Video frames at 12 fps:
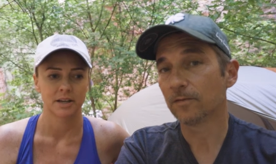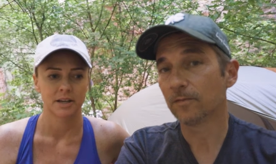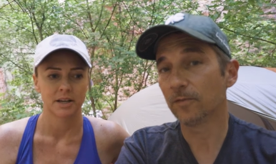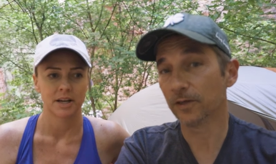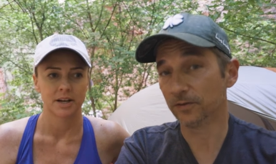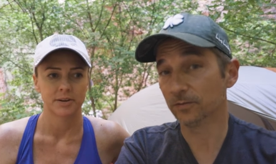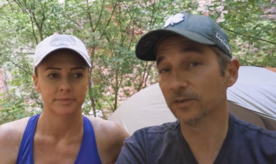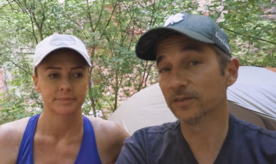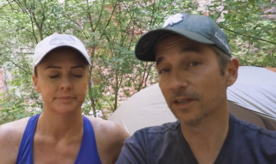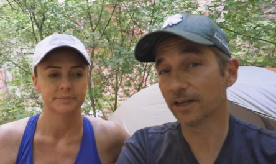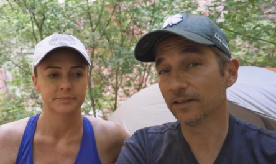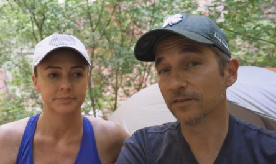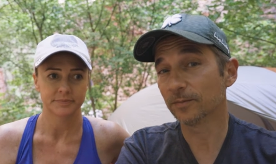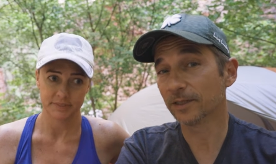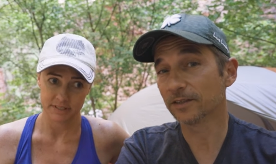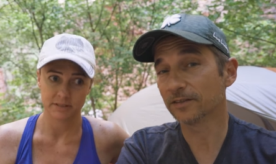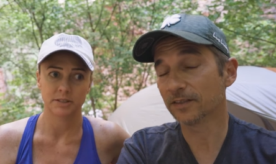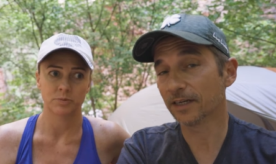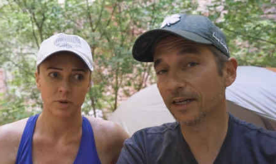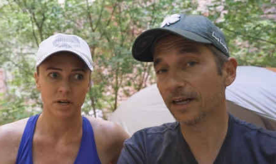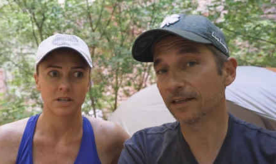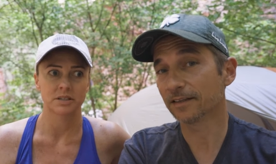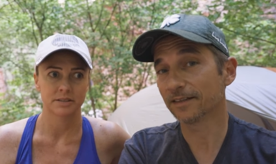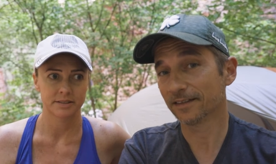Speaker 1: Which was nice because then
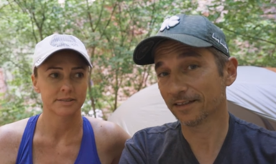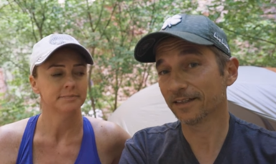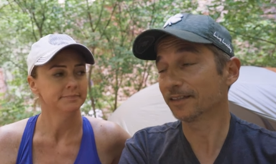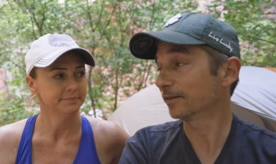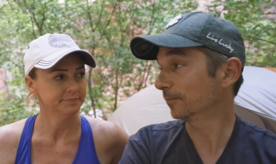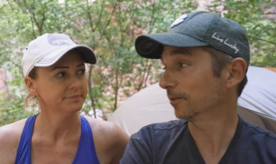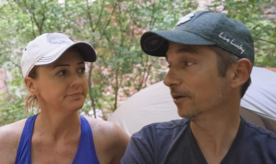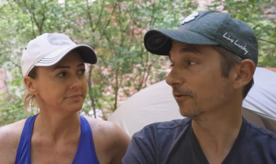I get I get to play